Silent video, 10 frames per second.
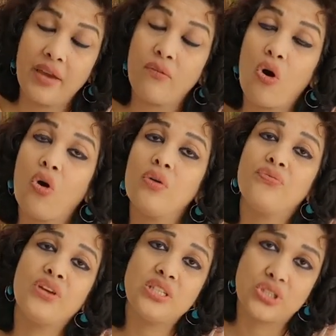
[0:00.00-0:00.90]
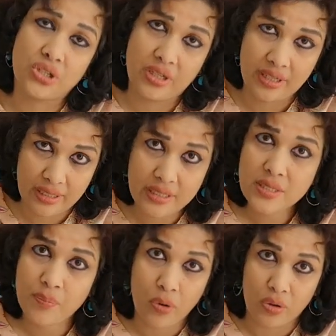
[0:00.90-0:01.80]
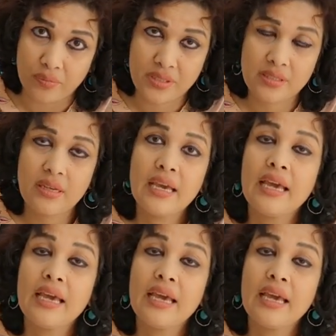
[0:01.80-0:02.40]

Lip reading: They have all featured in his poems.